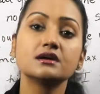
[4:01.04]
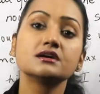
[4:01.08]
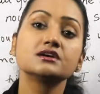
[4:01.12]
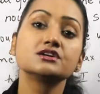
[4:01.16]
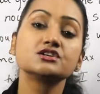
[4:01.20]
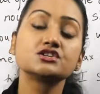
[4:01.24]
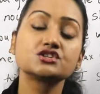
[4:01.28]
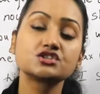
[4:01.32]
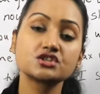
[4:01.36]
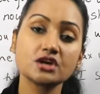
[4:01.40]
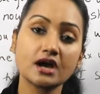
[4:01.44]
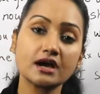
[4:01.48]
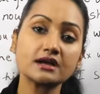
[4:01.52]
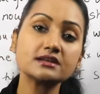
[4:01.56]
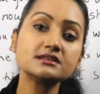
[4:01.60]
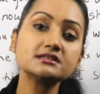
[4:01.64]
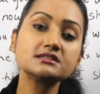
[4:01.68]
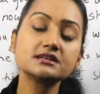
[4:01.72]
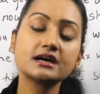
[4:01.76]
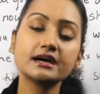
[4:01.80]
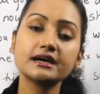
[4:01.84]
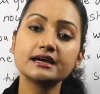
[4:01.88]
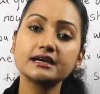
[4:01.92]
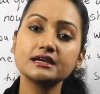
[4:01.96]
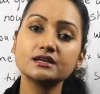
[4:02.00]
shan't
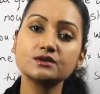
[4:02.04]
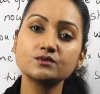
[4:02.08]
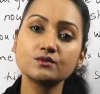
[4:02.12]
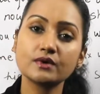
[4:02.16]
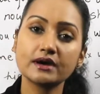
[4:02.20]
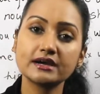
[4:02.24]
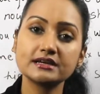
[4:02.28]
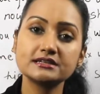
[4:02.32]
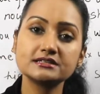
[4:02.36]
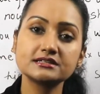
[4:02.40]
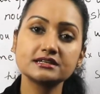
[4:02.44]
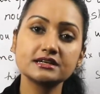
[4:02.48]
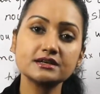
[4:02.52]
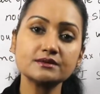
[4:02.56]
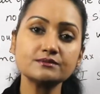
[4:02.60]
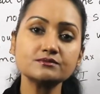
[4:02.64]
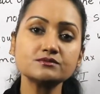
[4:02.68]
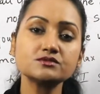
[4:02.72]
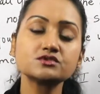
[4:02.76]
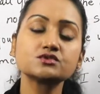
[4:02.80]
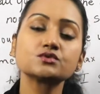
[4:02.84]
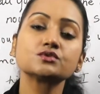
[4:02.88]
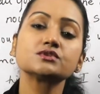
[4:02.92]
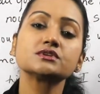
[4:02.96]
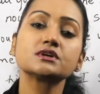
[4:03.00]
I invite him?
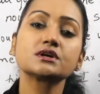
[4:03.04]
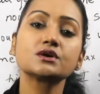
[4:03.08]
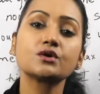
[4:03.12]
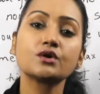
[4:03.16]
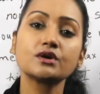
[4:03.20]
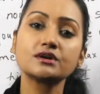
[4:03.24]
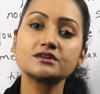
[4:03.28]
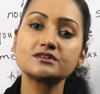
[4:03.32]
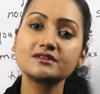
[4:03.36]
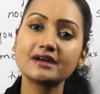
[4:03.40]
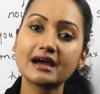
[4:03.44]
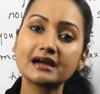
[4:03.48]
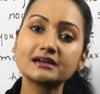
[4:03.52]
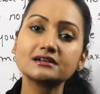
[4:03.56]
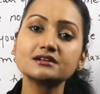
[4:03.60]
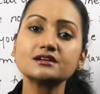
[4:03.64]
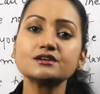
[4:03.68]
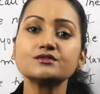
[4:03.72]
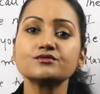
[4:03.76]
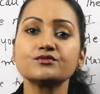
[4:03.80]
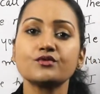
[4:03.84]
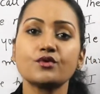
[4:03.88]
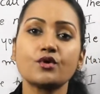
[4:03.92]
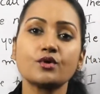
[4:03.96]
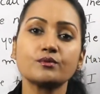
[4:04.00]
So the
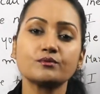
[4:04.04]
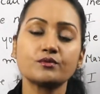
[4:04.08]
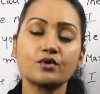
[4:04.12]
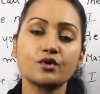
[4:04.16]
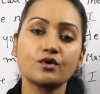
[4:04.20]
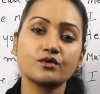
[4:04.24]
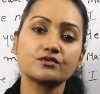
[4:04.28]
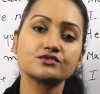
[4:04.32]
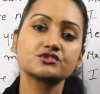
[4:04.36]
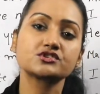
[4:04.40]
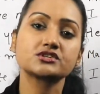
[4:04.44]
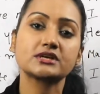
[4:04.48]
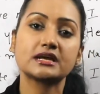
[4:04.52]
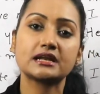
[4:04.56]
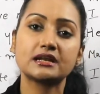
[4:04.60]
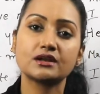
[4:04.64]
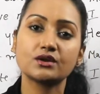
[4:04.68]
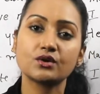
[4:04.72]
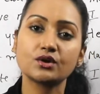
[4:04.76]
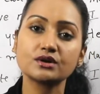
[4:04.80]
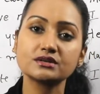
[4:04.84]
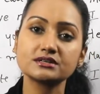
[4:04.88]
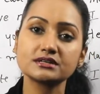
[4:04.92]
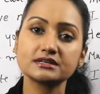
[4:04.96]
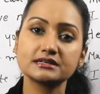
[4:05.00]
contracted form of shall
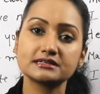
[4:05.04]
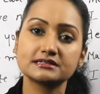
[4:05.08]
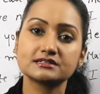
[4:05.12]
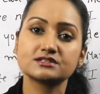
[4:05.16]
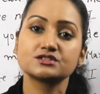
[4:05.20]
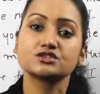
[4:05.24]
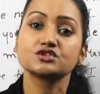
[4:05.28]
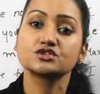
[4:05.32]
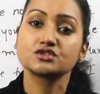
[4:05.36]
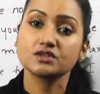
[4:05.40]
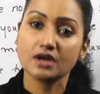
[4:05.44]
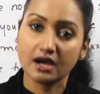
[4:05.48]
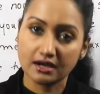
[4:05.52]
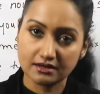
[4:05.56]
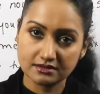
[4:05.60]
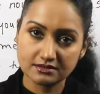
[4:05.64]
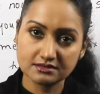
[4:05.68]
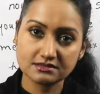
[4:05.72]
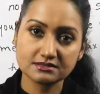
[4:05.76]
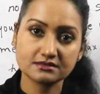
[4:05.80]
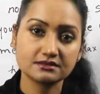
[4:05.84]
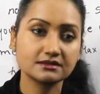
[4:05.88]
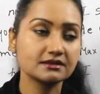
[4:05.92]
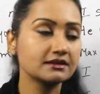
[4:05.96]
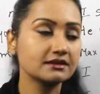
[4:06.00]
not is shan't.